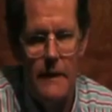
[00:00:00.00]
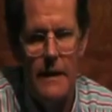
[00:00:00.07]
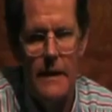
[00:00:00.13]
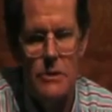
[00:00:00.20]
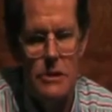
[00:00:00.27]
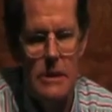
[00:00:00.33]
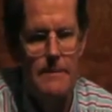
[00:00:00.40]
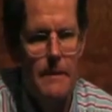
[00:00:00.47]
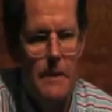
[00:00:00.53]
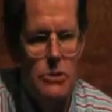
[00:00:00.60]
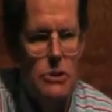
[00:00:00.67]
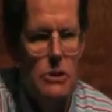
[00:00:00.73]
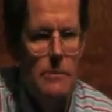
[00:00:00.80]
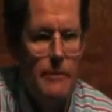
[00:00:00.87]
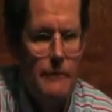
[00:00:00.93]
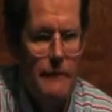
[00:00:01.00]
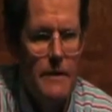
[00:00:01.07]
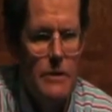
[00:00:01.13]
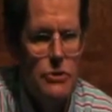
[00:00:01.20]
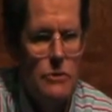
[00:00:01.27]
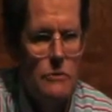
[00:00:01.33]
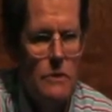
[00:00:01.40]
the NHS budget to
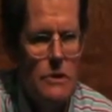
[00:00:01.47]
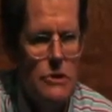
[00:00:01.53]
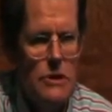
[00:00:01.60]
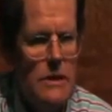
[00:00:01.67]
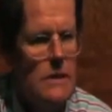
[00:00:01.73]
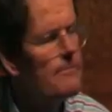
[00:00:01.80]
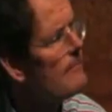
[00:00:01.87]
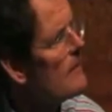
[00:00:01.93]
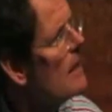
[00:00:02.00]
prevention, which is